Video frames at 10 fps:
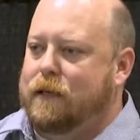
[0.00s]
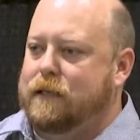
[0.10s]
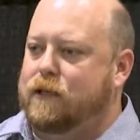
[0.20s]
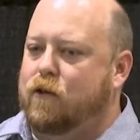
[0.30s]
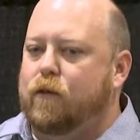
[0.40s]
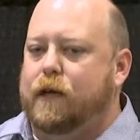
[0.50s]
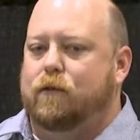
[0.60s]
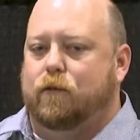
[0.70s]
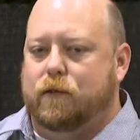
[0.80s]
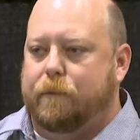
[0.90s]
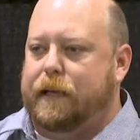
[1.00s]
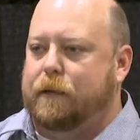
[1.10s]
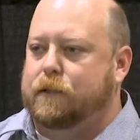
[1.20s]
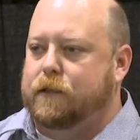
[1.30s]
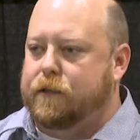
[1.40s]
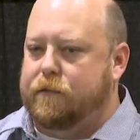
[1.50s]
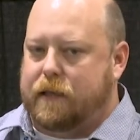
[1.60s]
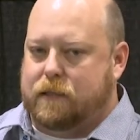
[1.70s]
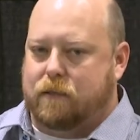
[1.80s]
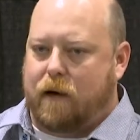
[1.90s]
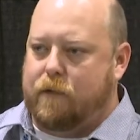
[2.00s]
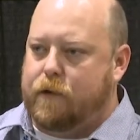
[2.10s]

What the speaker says: is critical to being able to do this, right?